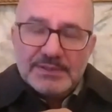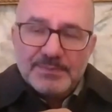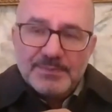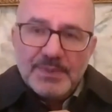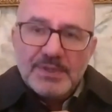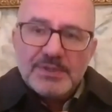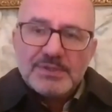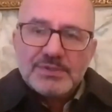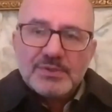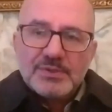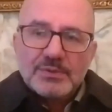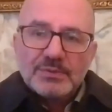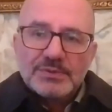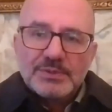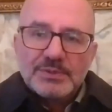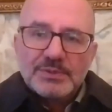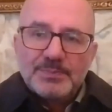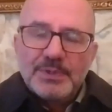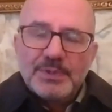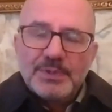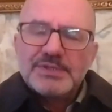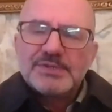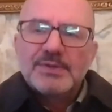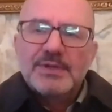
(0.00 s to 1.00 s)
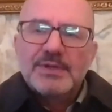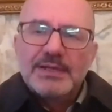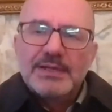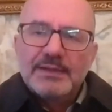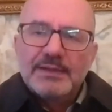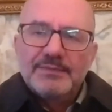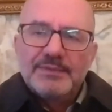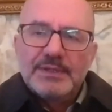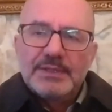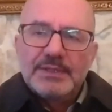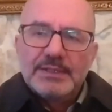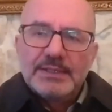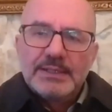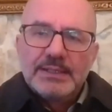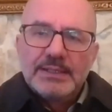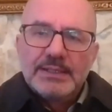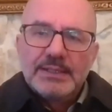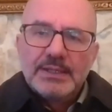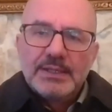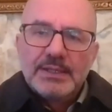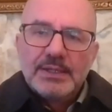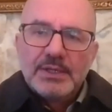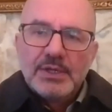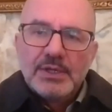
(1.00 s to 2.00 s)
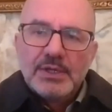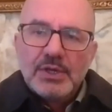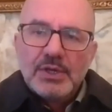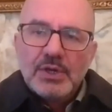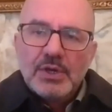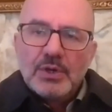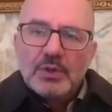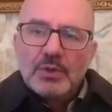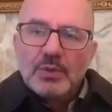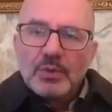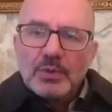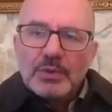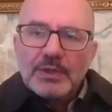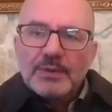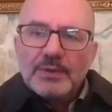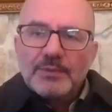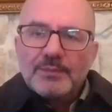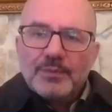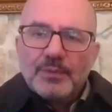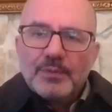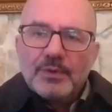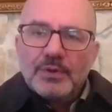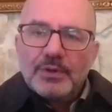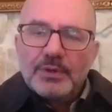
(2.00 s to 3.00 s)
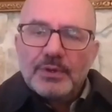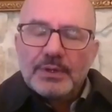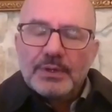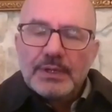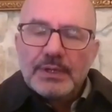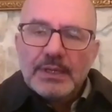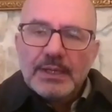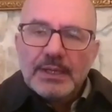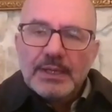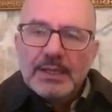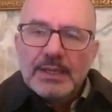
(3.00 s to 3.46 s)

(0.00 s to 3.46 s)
on the personal level, looking for